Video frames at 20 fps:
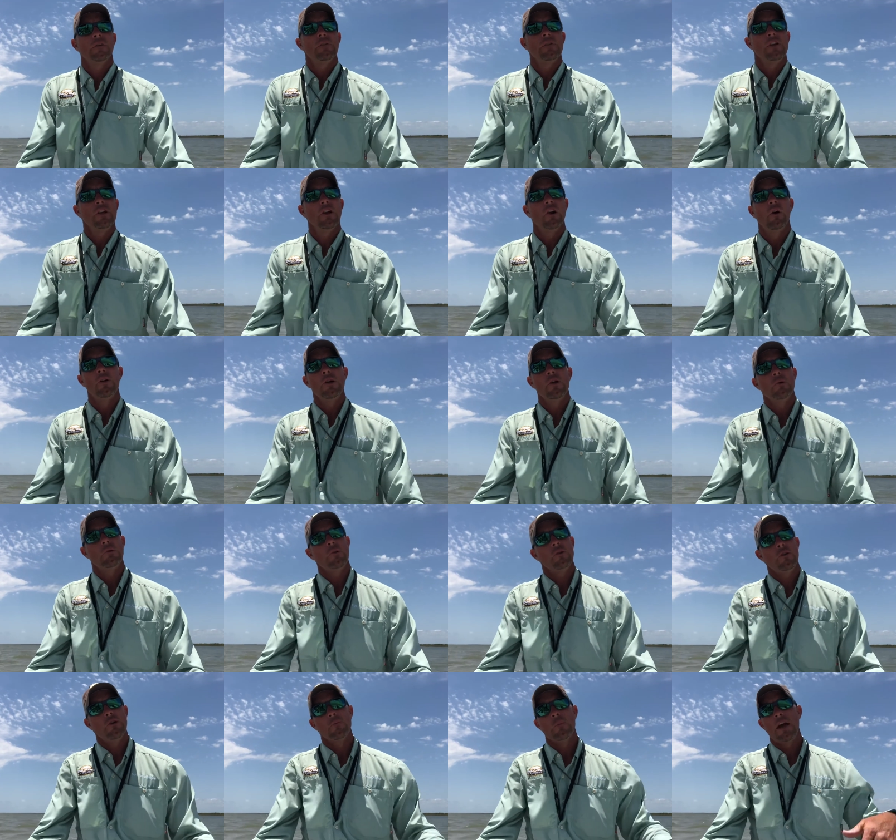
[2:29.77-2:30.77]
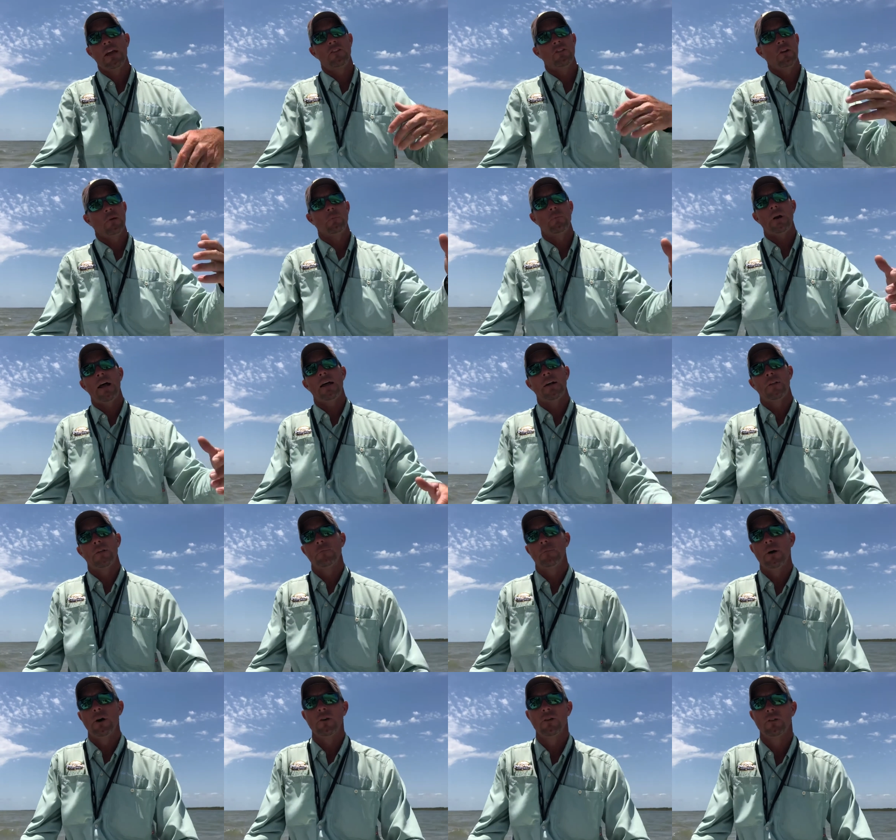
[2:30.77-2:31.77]
You may jump out of the
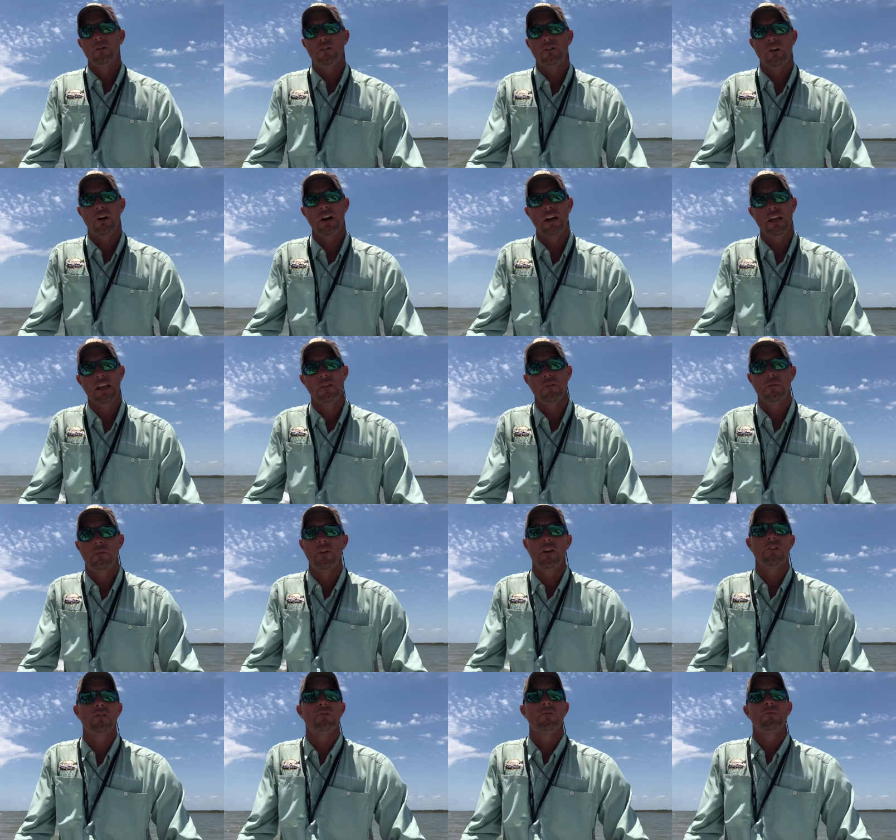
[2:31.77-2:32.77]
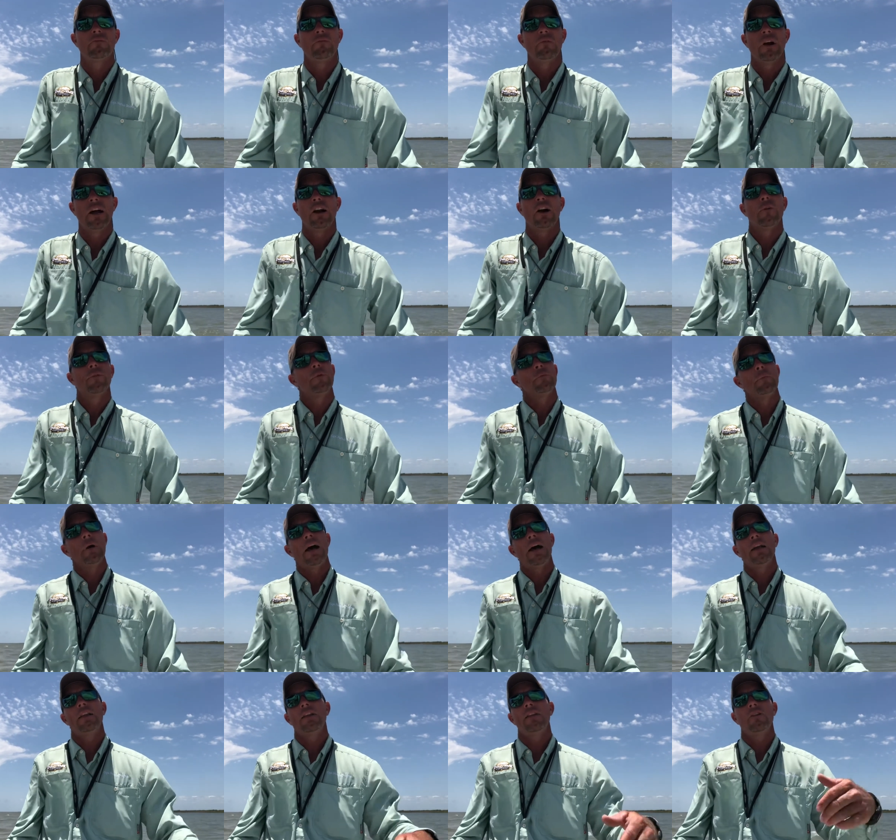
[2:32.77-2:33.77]
boat and start hitting fish right off the
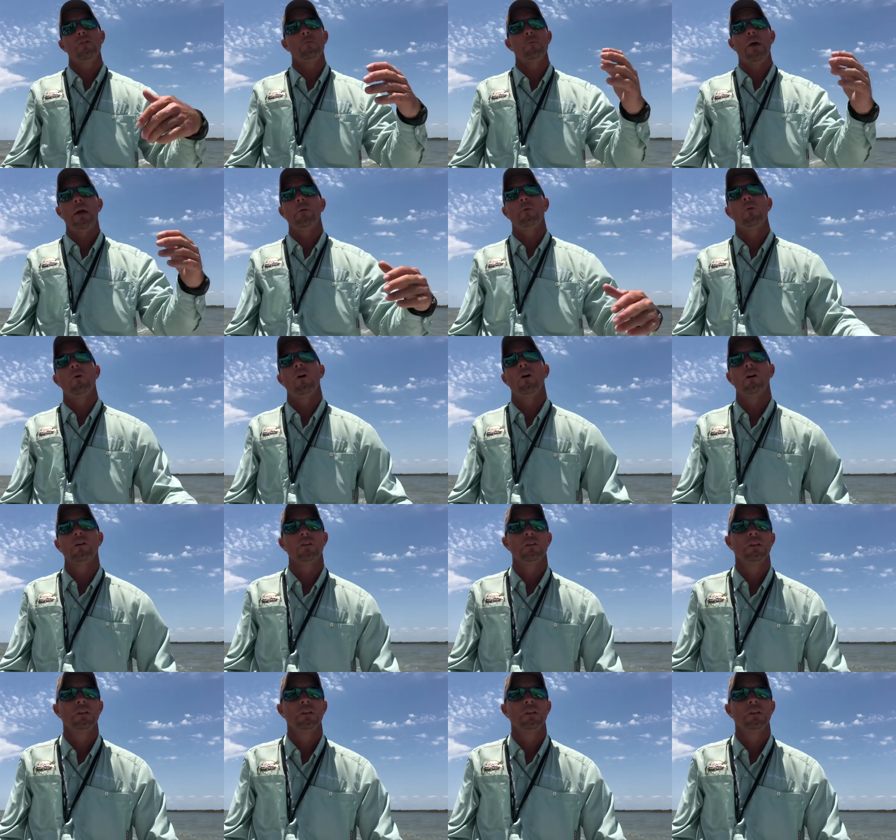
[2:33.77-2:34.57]
bat, and you may walk